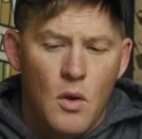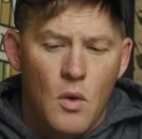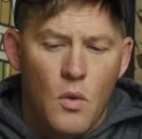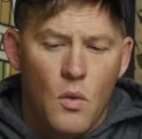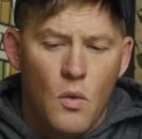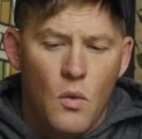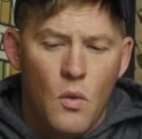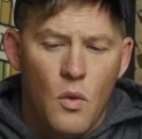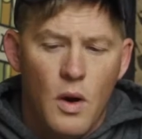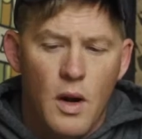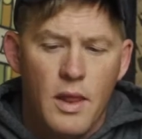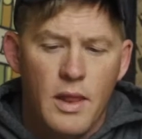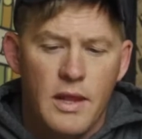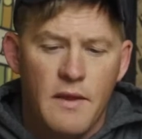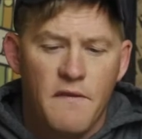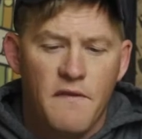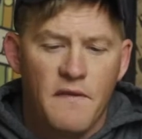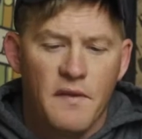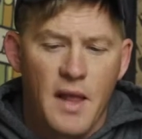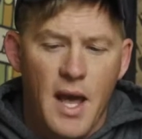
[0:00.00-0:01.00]
one of
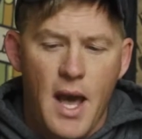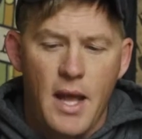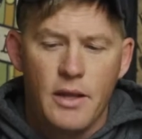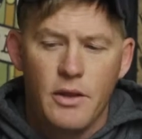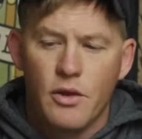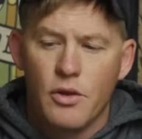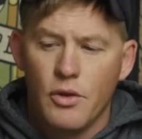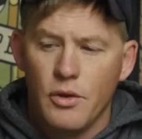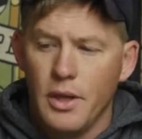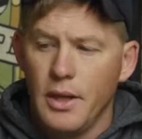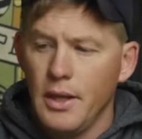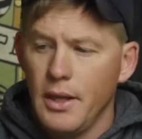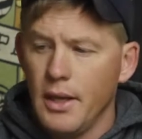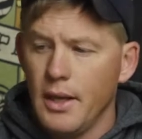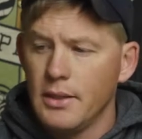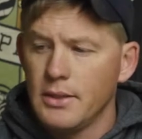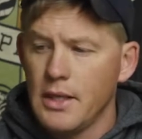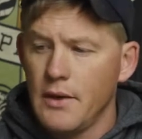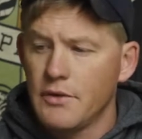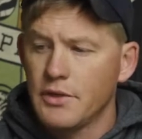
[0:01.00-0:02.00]
the flattest shooting
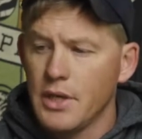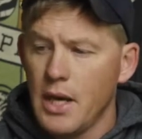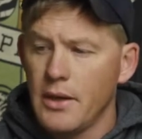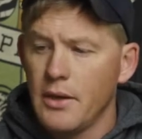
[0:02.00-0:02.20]
guns I've shot